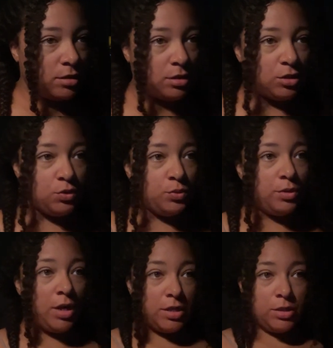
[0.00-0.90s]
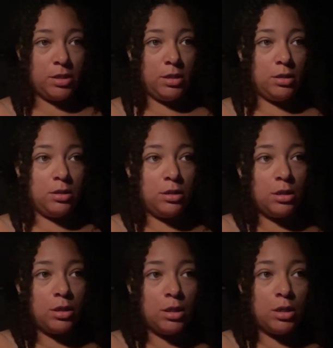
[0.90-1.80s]
do nothing
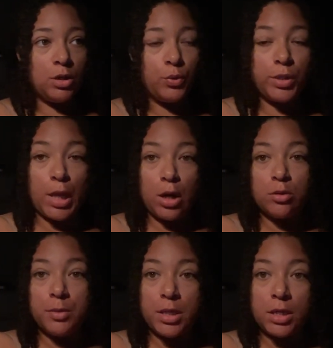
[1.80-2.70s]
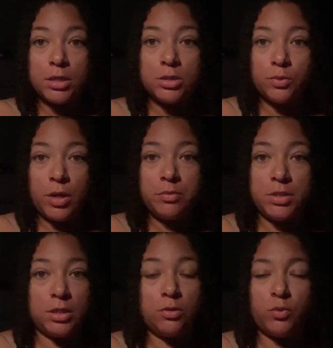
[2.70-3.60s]
without being
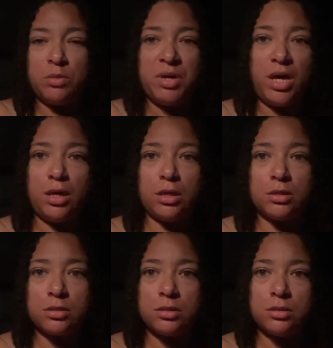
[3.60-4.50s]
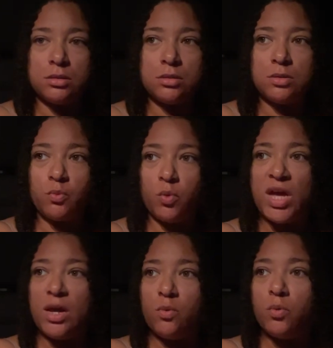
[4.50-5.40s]
interrupted with bugs.
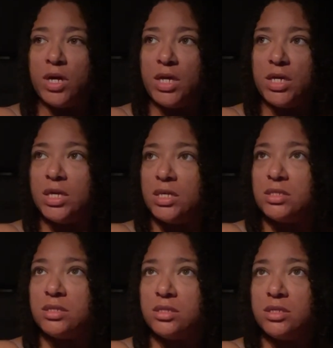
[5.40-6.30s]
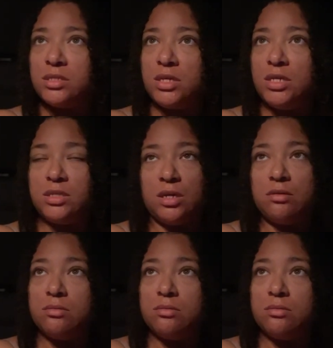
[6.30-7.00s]
What what is this season?